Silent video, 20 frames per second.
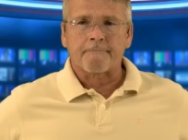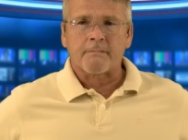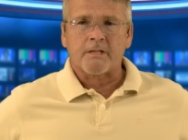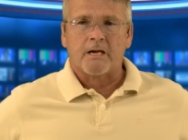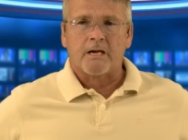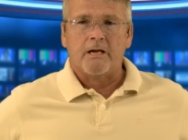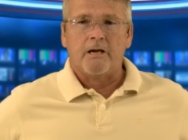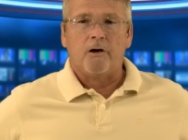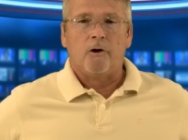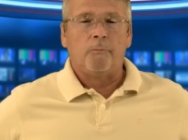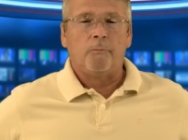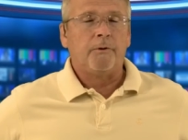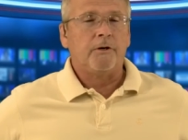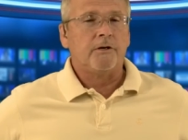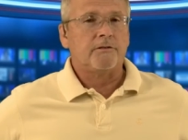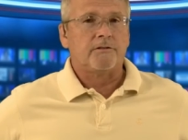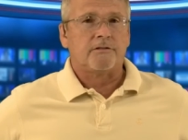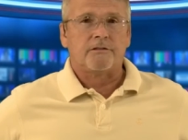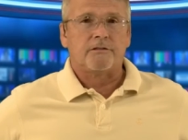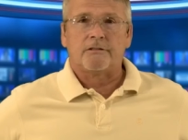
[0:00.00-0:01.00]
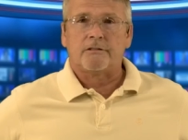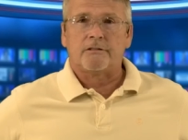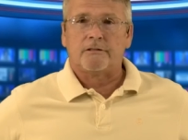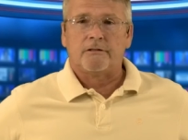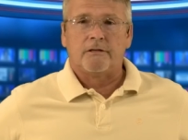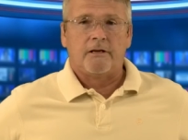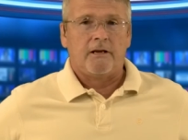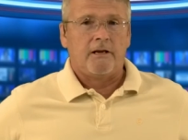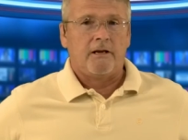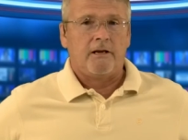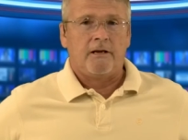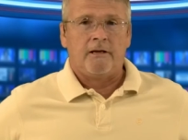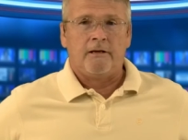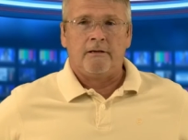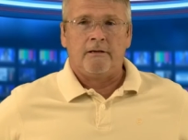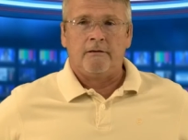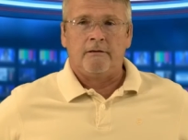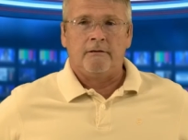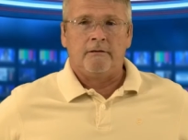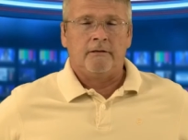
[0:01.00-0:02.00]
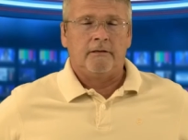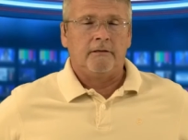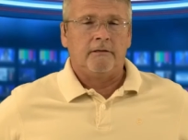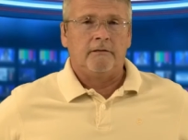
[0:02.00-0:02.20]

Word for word: help us and